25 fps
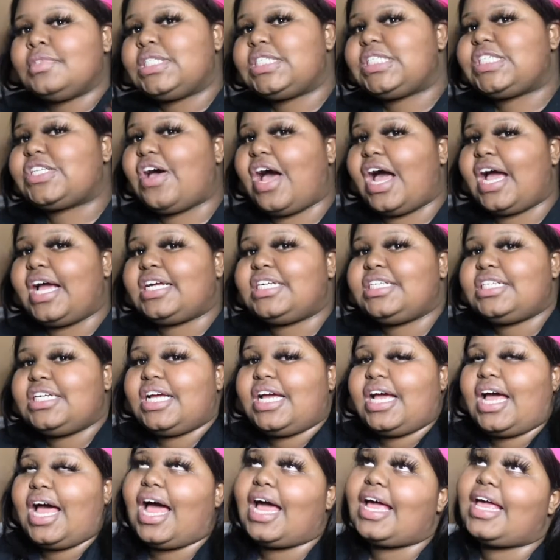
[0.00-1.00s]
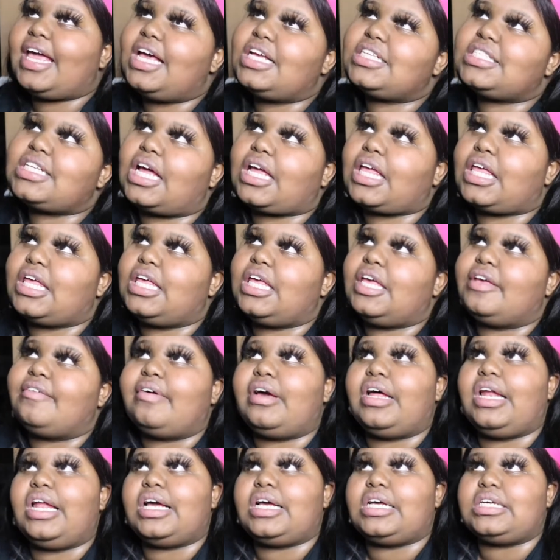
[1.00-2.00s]
So I guess I can give
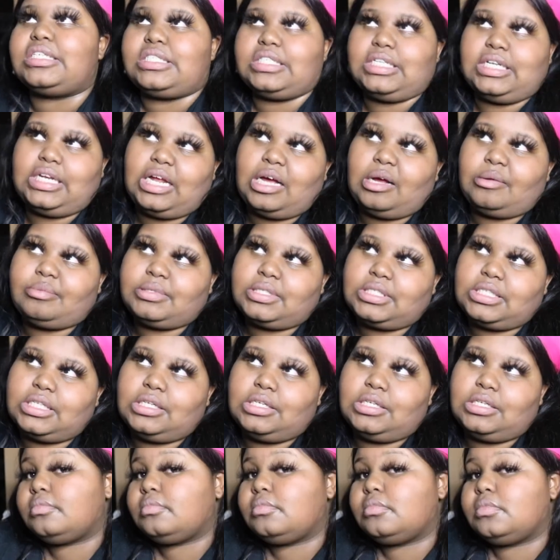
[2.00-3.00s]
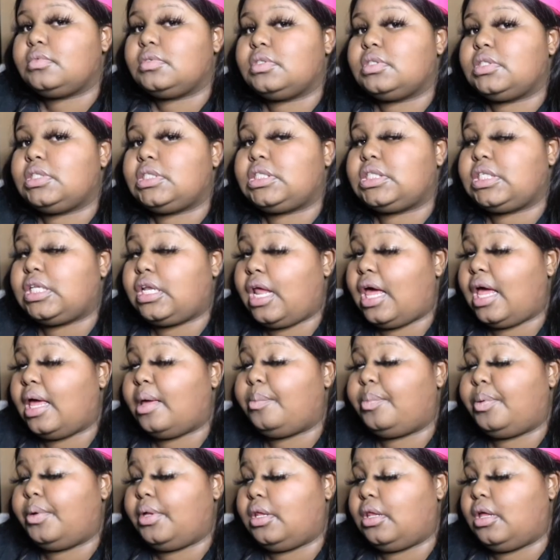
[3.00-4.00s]
y'all like a synopsis.
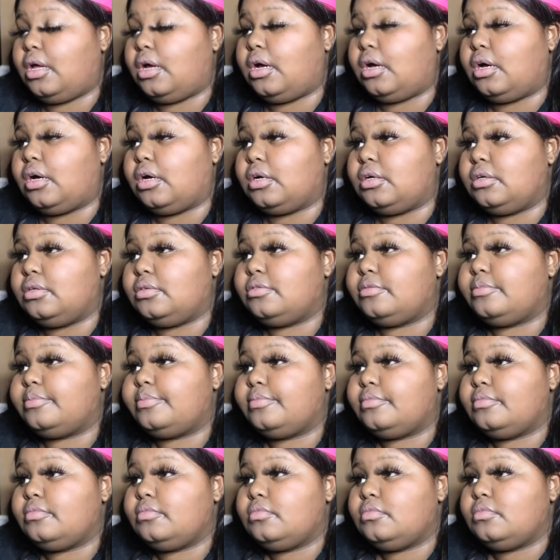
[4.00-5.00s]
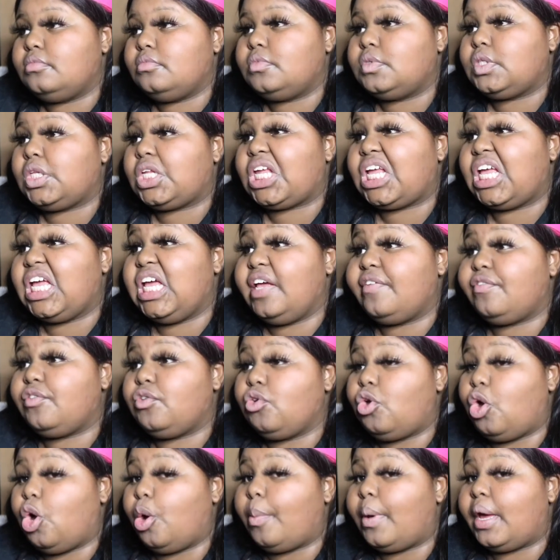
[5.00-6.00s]
Slight plug. If
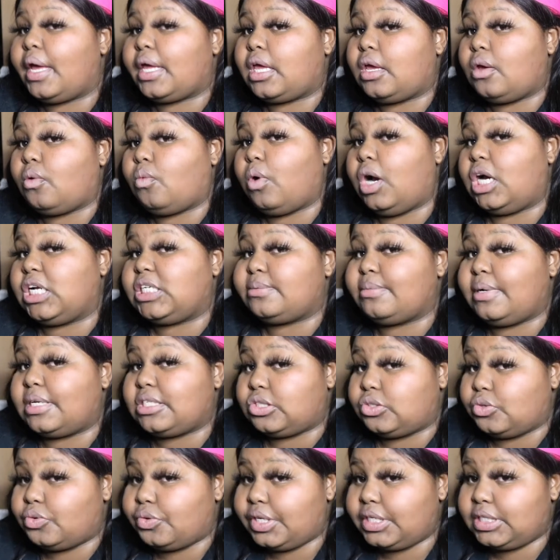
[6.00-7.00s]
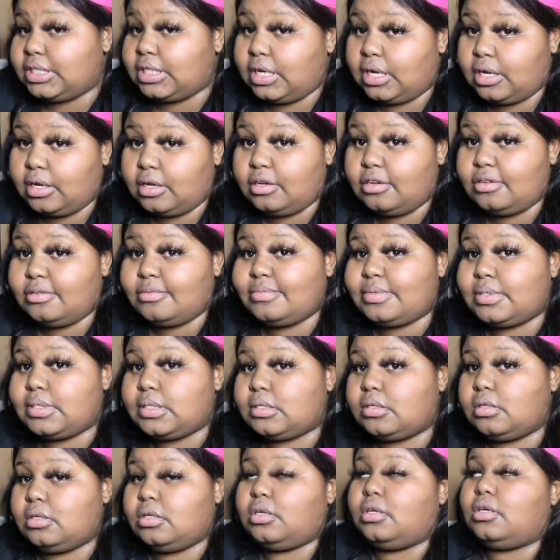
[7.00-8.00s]
you go back and watch my story
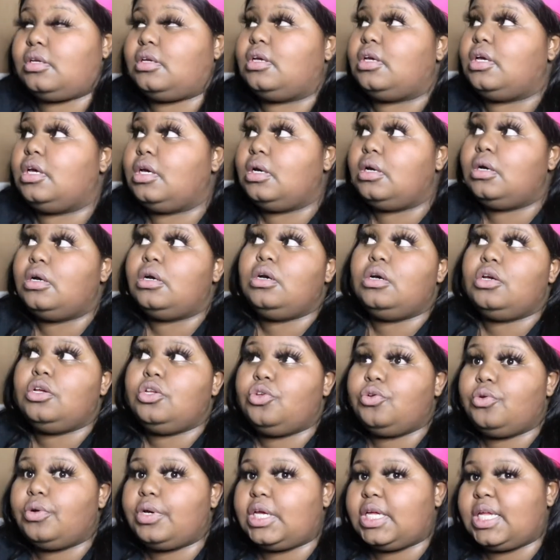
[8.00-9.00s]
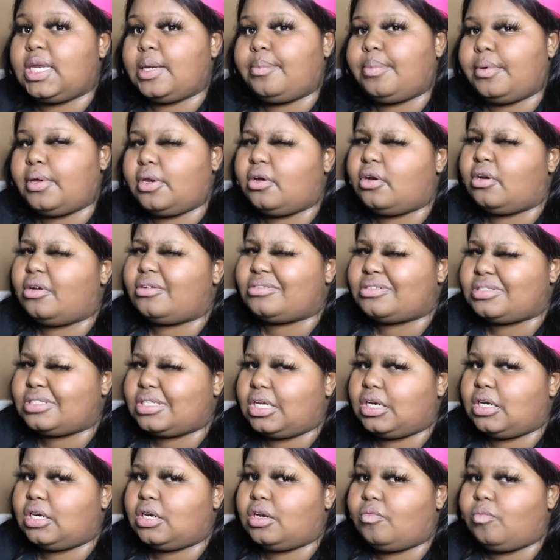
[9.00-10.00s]
times, you'll get a better
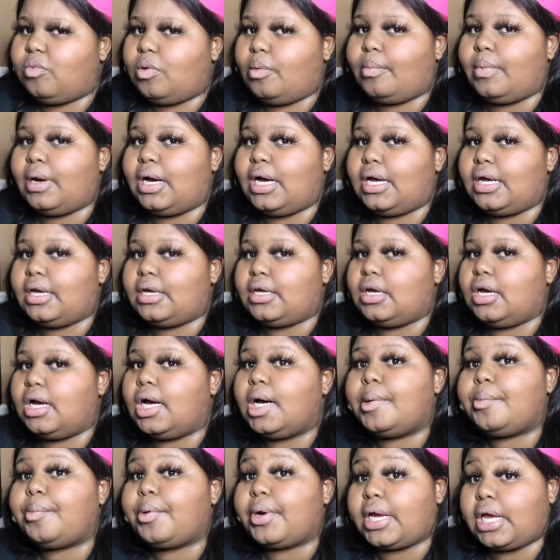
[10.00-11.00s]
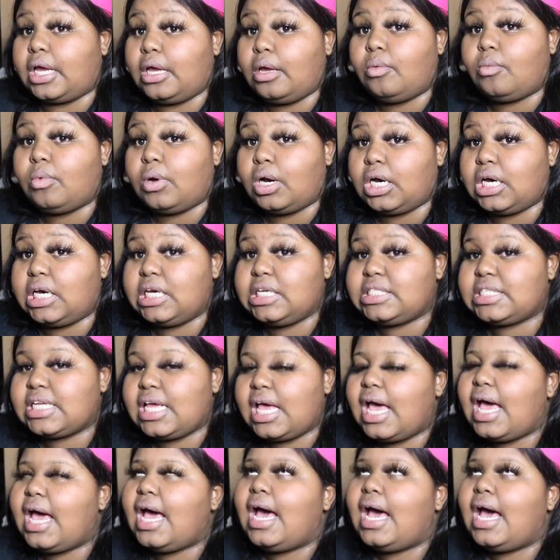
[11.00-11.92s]
understanding of what my upbringing was.